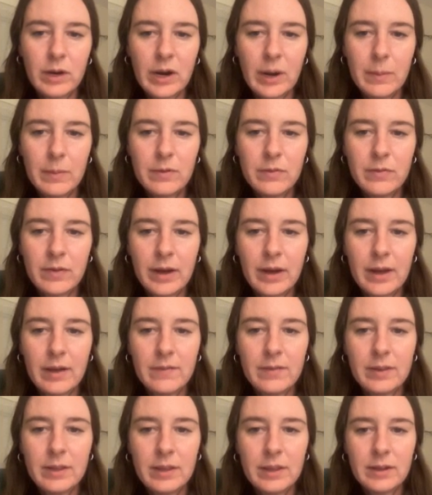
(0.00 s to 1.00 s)
carbon 5,
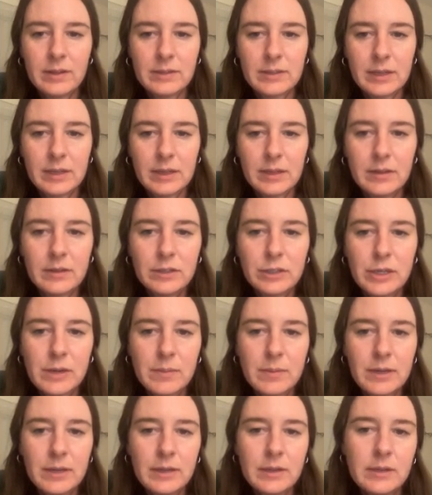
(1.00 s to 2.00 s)
and then there's like a little
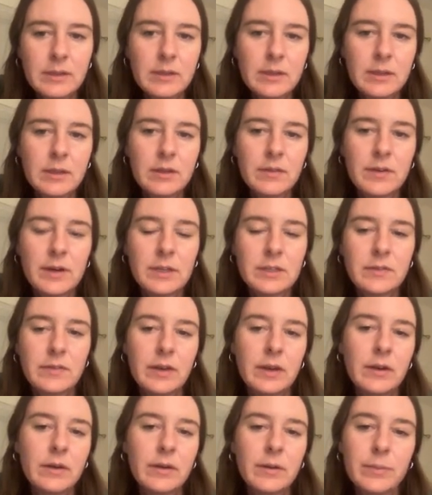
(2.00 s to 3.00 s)
chimney, the
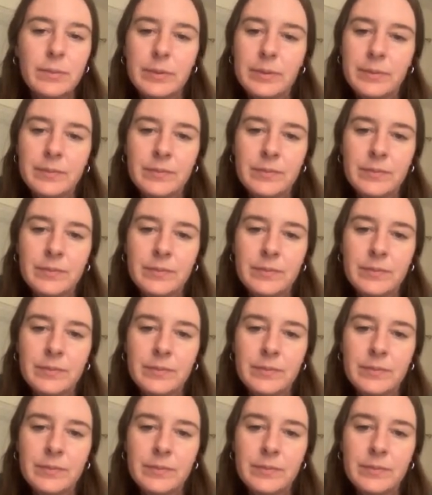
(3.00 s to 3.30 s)
phosphate group.